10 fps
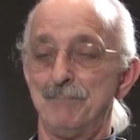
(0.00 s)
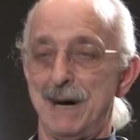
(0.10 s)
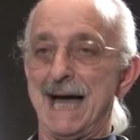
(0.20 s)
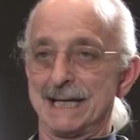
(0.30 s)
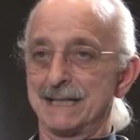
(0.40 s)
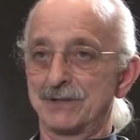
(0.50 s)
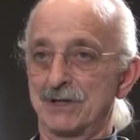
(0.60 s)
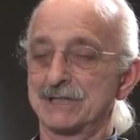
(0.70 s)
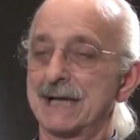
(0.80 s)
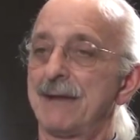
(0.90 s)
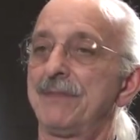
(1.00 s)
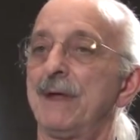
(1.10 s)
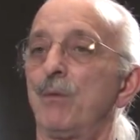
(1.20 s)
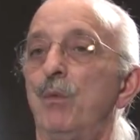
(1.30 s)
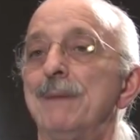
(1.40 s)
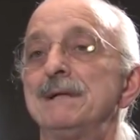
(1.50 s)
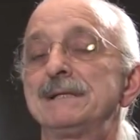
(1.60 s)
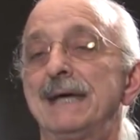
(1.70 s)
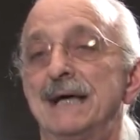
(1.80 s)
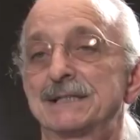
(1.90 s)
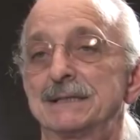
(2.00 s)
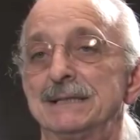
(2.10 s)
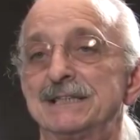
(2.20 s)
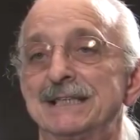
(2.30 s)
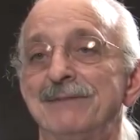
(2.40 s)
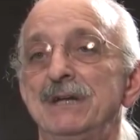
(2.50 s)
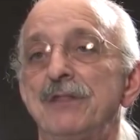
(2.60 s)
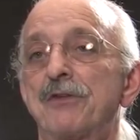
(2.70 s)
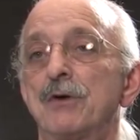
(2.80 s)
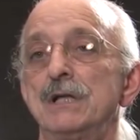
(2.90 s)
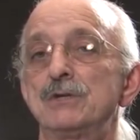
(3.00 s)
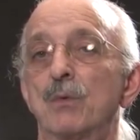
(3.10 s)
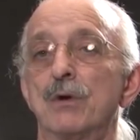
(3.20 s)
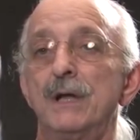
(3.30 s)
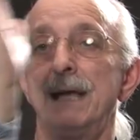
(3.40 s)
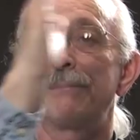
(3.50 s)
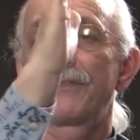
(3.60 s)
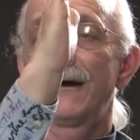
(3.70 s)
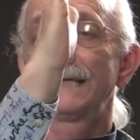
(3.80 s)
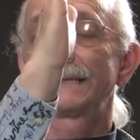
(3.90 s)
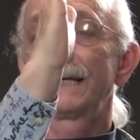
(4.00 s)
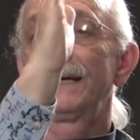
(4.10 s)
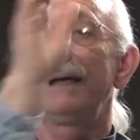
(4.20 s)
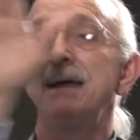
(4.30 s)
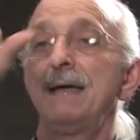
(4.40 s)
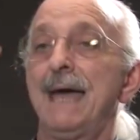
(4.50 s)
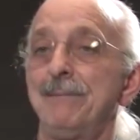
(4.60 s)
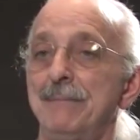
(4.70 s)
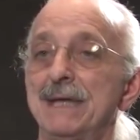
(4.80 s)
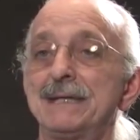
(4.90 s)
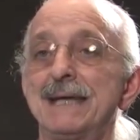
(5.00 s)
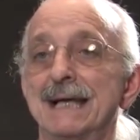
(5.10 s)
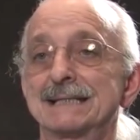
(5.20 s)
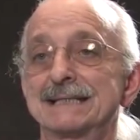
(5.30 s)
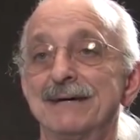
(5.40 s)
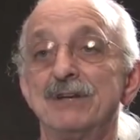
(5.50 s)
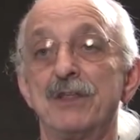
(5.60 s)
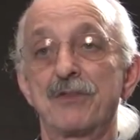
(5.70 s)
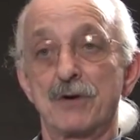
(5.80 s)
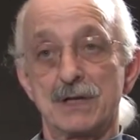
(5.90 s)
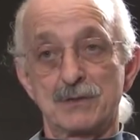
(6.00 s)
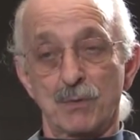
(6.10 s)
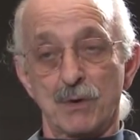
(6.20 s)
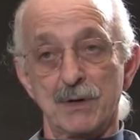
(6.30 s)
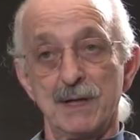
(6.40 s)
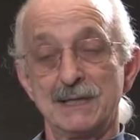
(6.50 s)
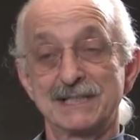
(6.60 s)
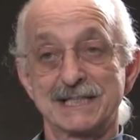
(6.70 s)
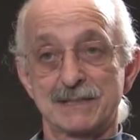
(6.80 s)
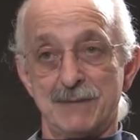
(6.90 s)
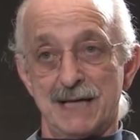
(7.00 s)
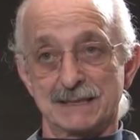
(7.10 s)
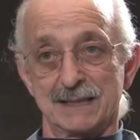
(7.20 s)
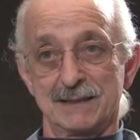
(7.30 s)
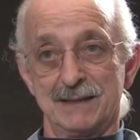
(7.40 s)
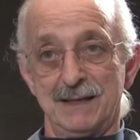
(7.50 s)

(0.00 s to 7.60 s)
But it turns out that women test 70-30 toward empathizing, and men test 70-30 toward systemizing.